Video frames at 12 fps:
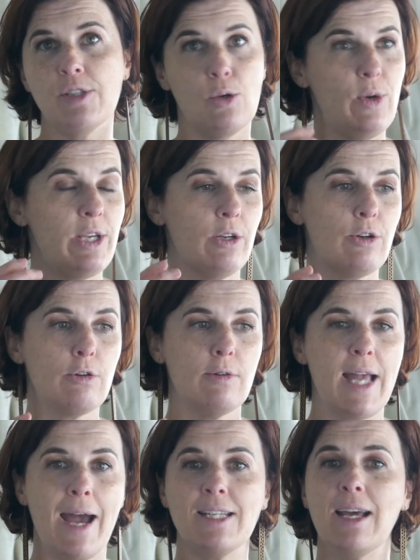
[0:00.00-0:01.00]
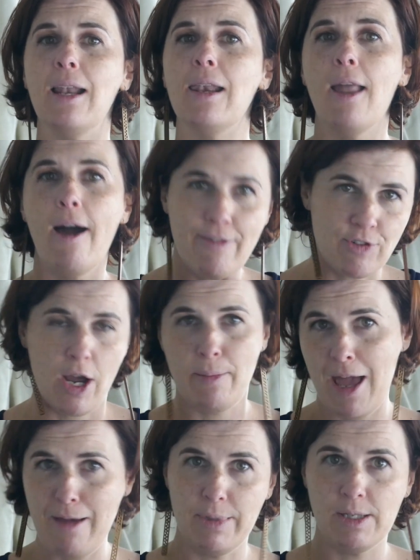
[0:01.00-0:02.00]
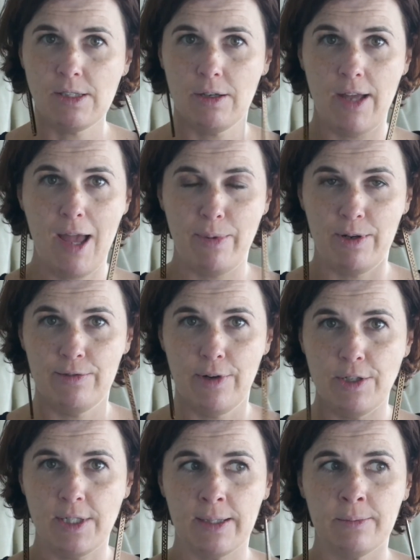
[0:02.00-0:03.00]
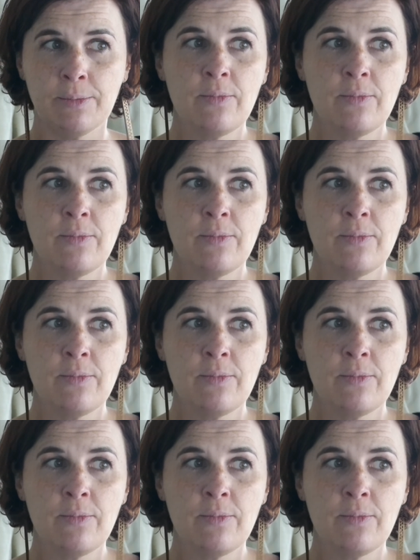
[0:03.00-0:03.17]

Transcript: So we could create a lifetime habit of voting.